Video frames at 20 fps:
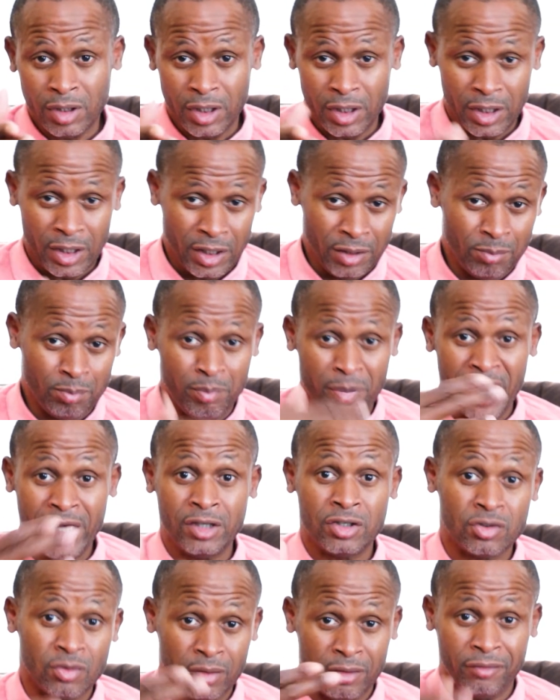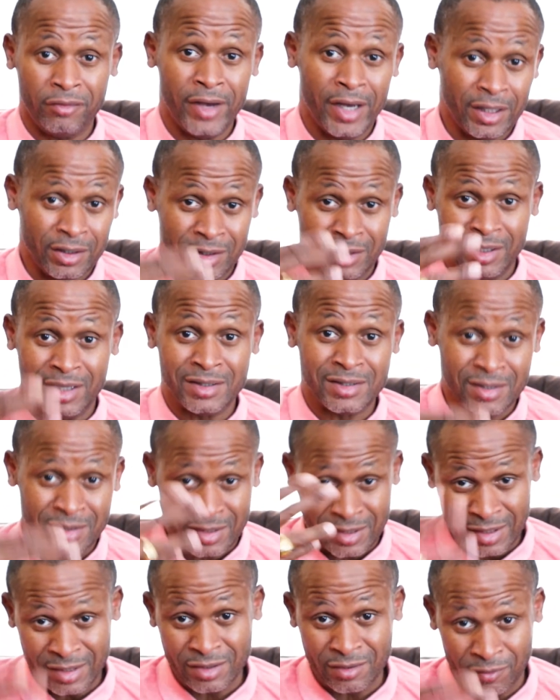He banks on the fact there's a
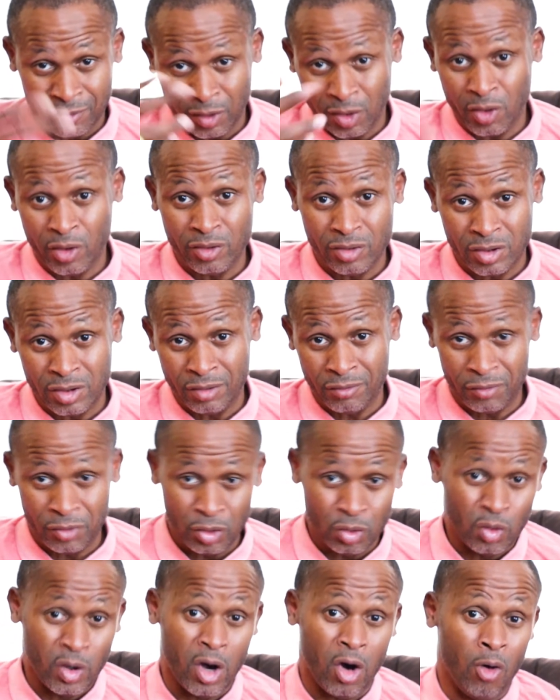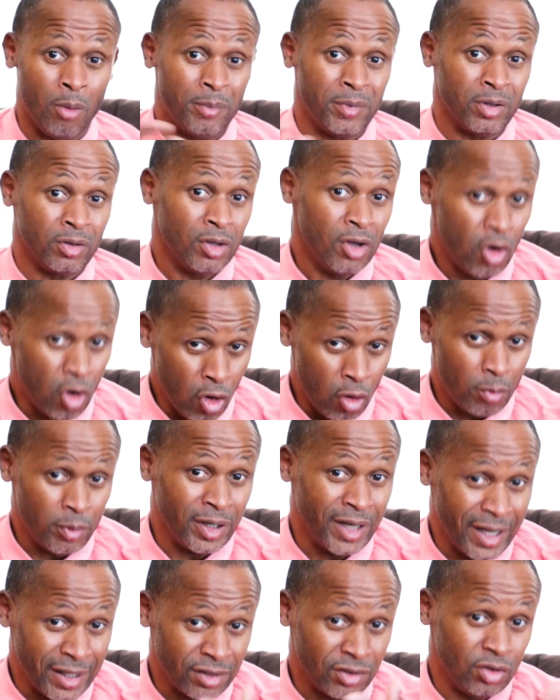sense of loyalty for you hoping
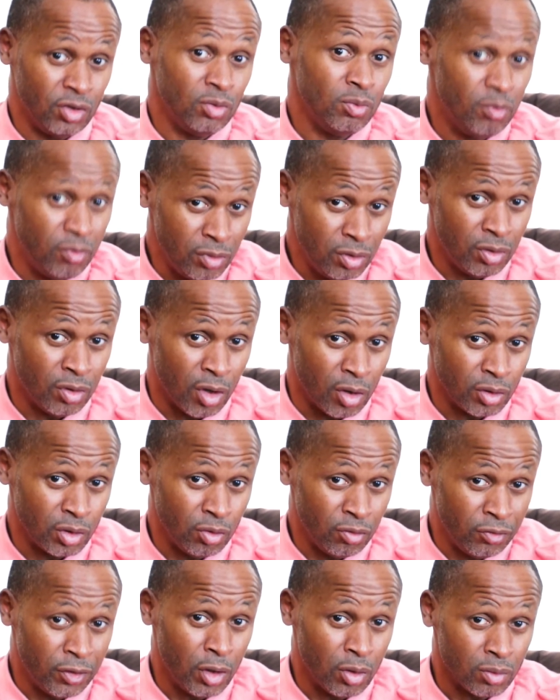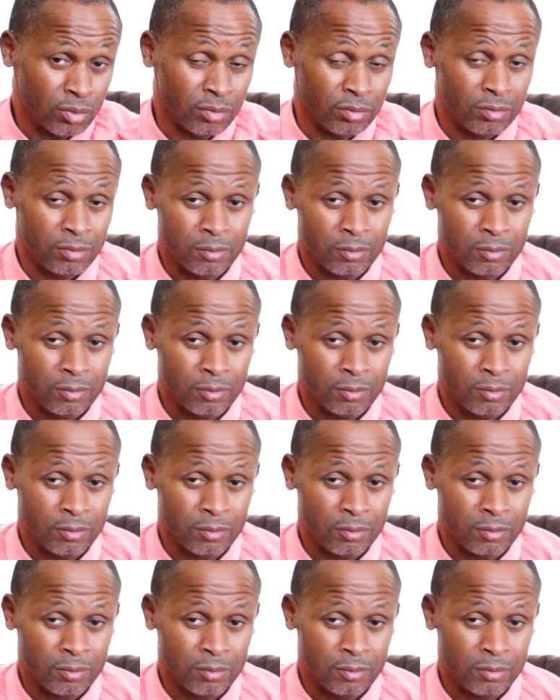that you vote.